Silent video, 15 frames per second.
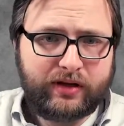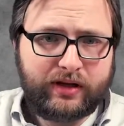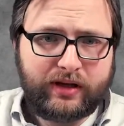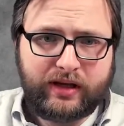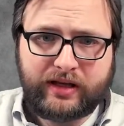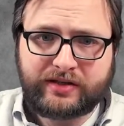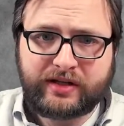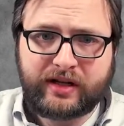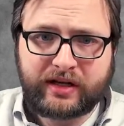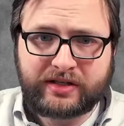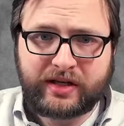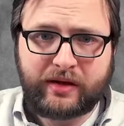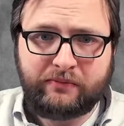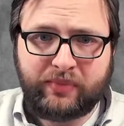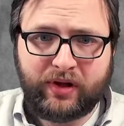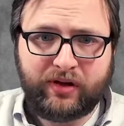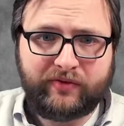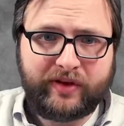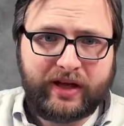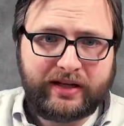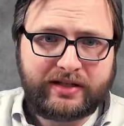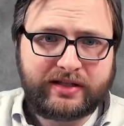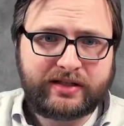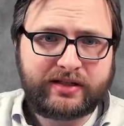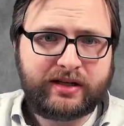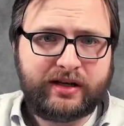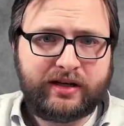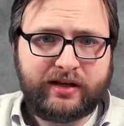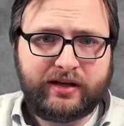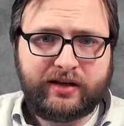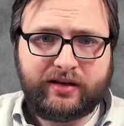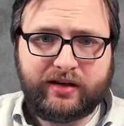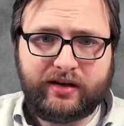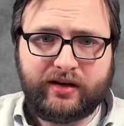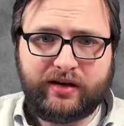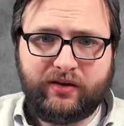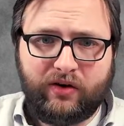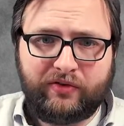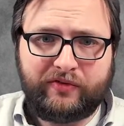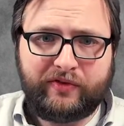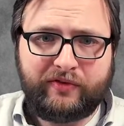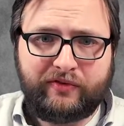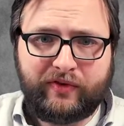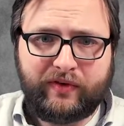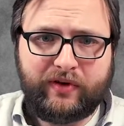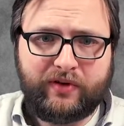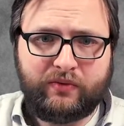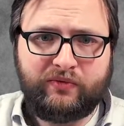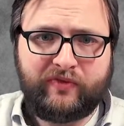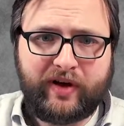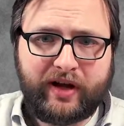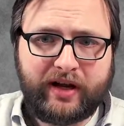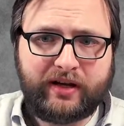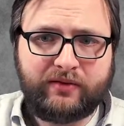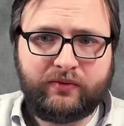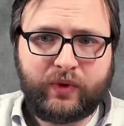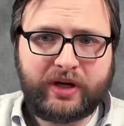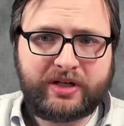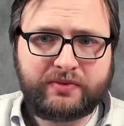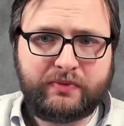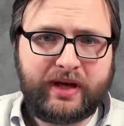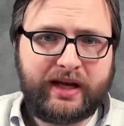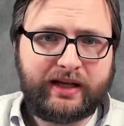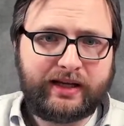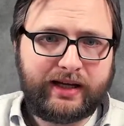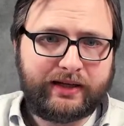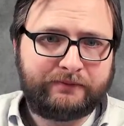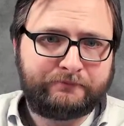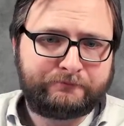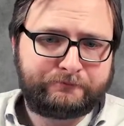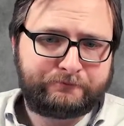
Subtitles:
is an example of that, of fine watchmaking,